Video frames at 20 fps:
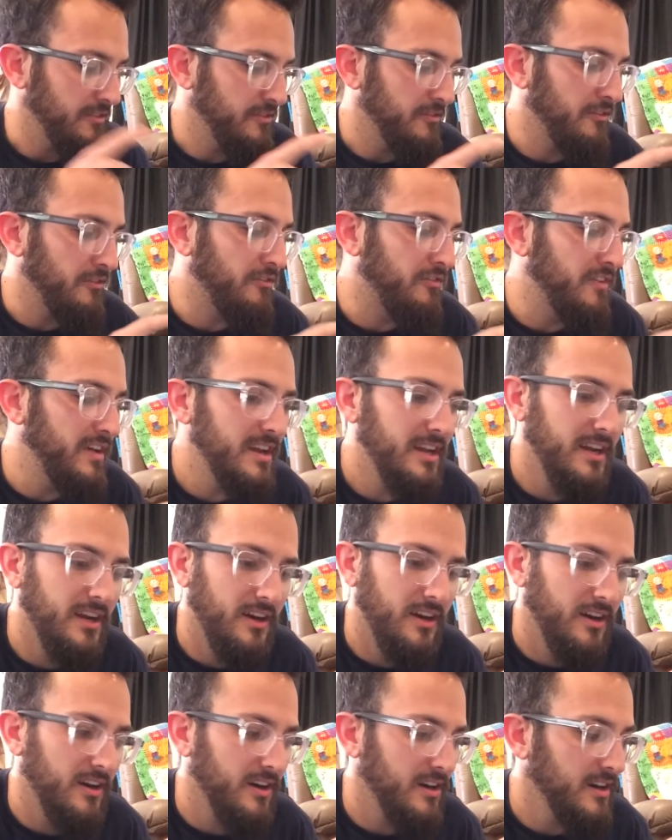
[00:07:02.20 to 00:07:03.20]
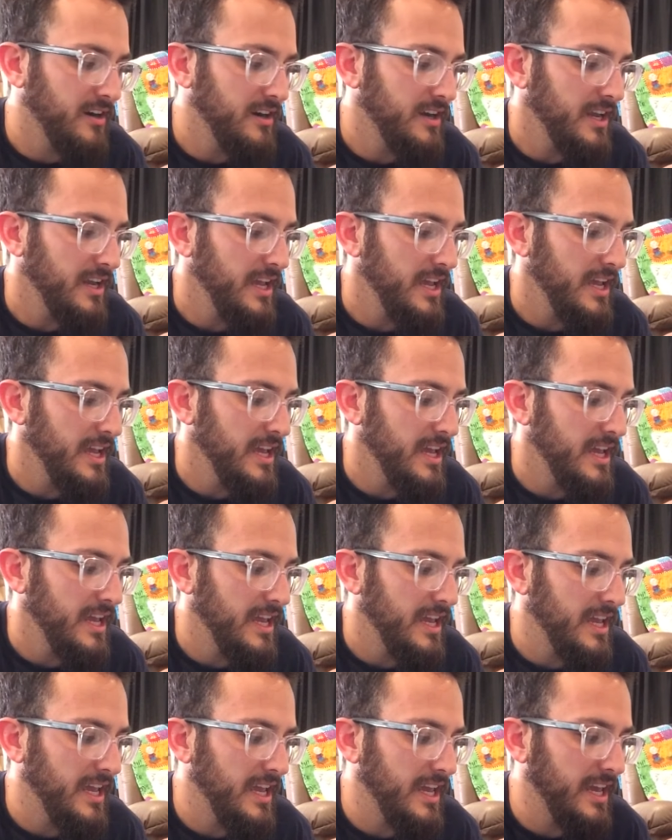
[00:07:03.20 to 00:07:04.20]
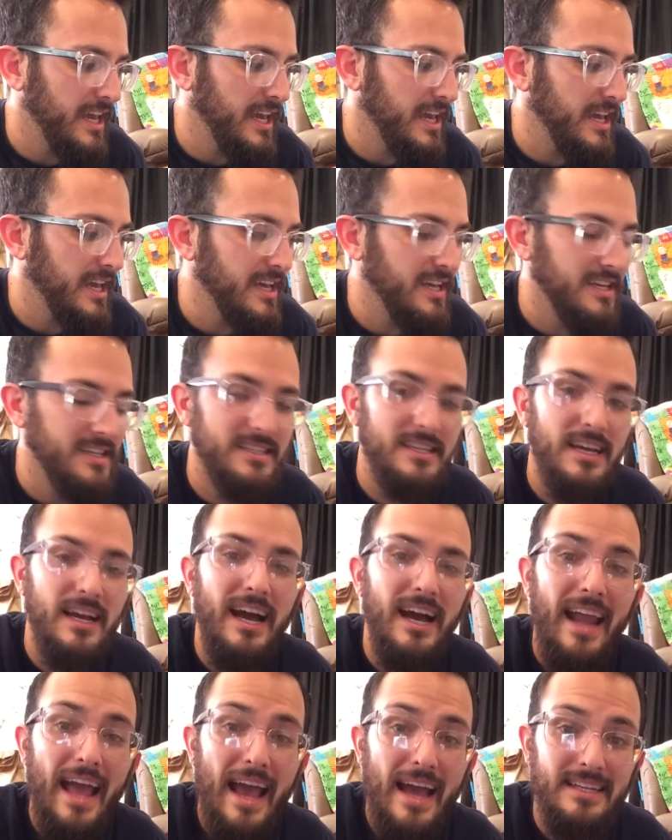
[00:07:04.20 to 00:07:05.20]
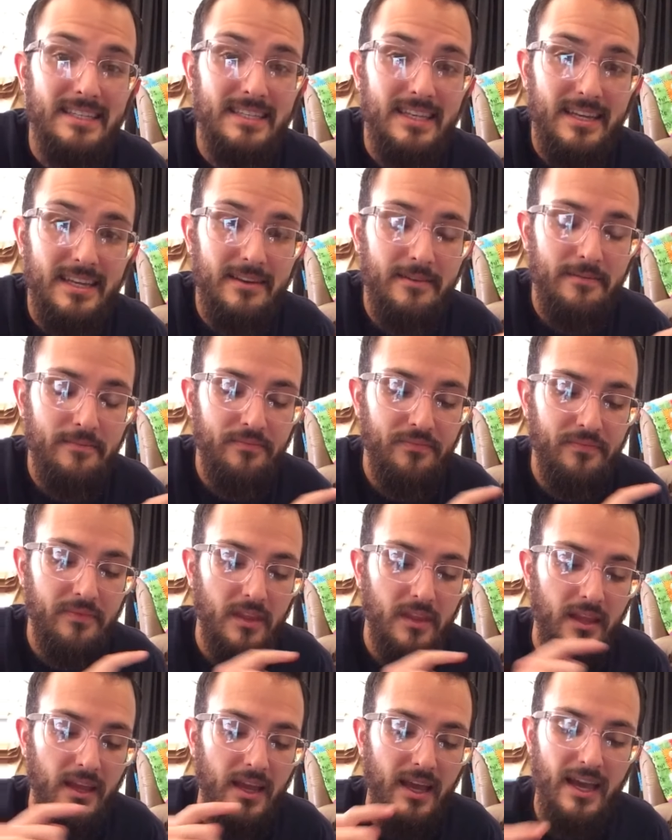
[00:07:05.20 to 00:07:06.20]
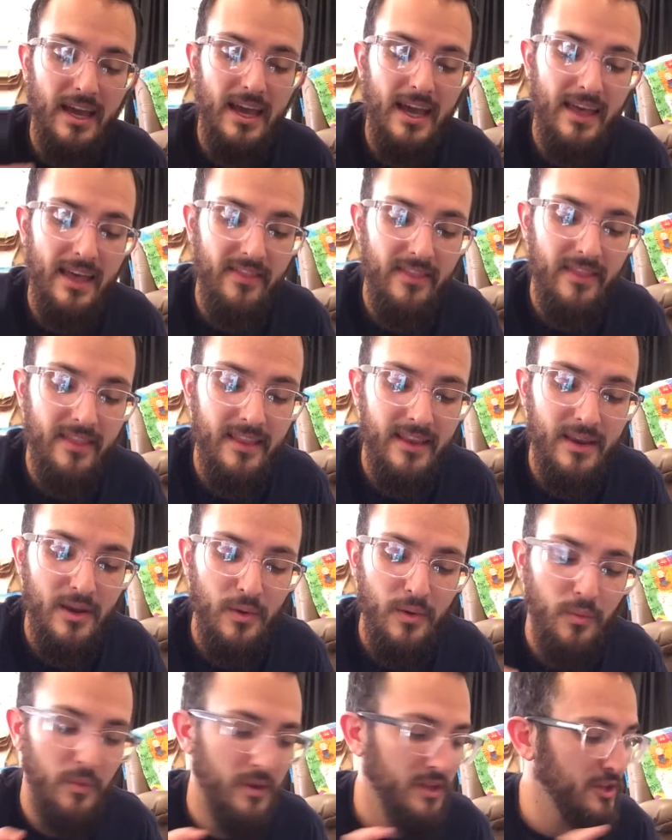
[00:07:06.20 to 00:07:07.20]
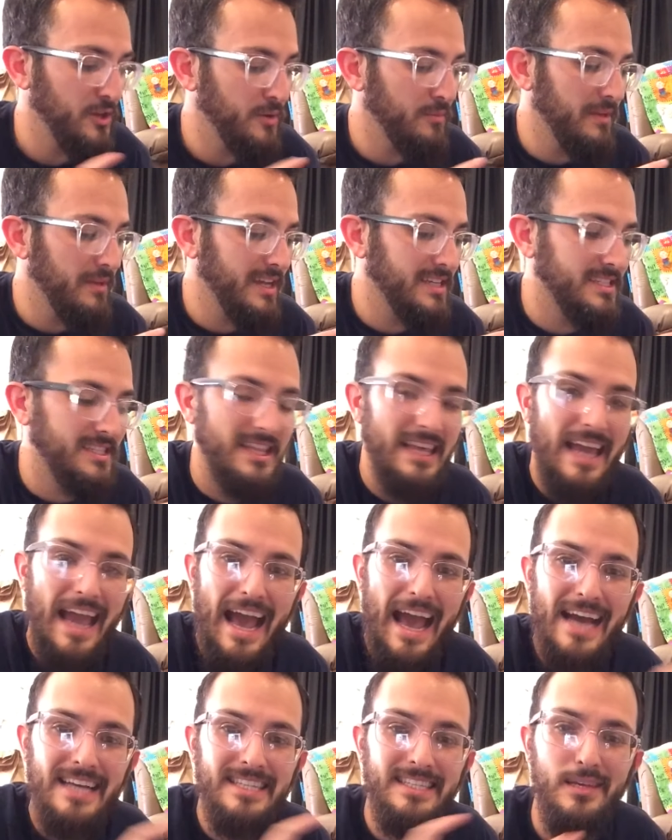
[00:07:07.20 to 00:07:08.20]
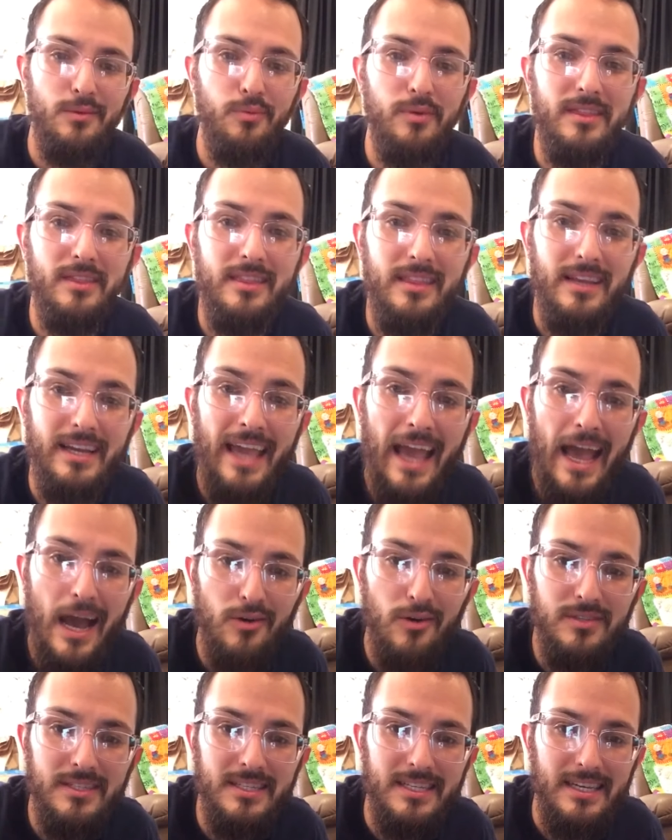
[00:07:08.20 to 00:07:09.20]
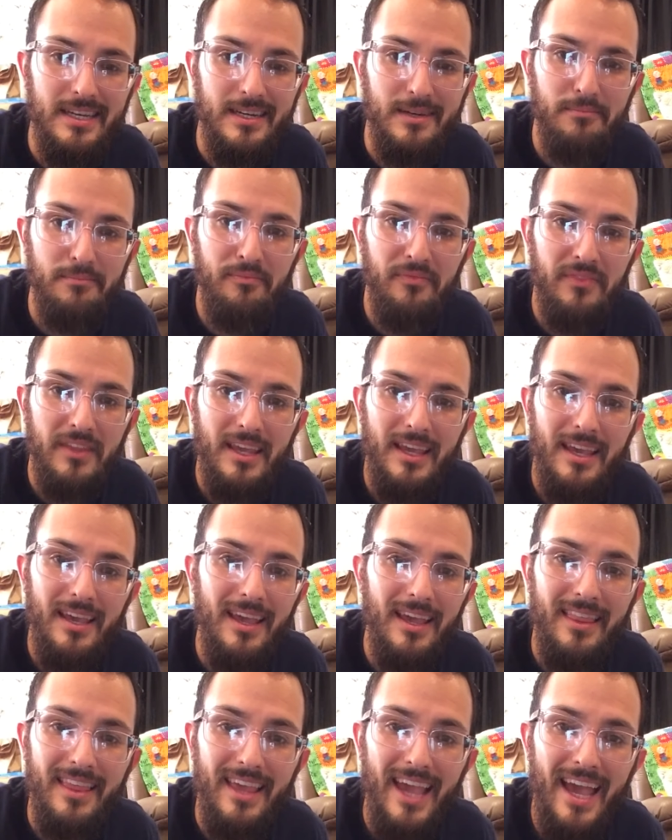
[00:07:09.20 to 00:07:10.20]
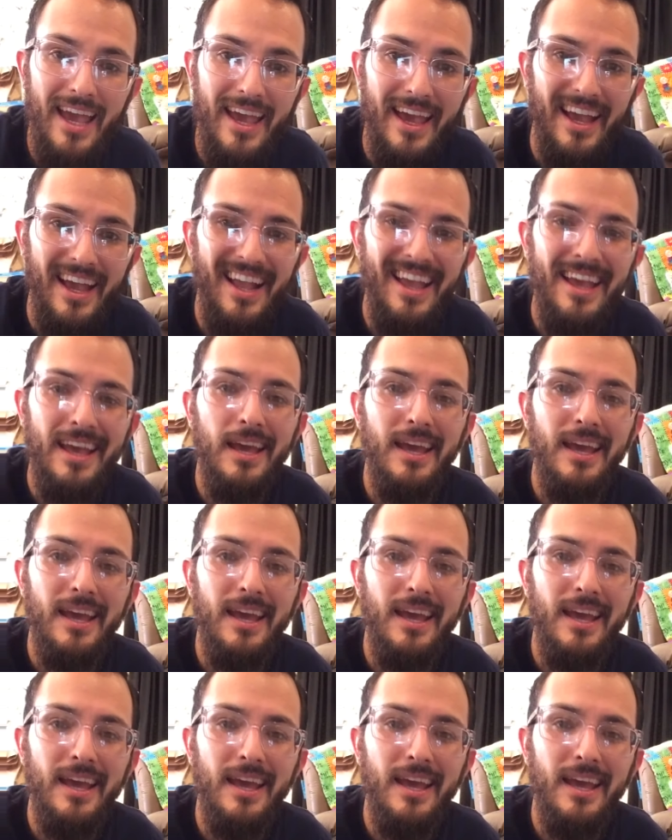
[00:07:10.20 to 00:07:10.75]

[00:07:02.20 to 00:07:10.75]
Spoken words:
Vinegar is an acid, and when you mix the acid with the calcium in the egg,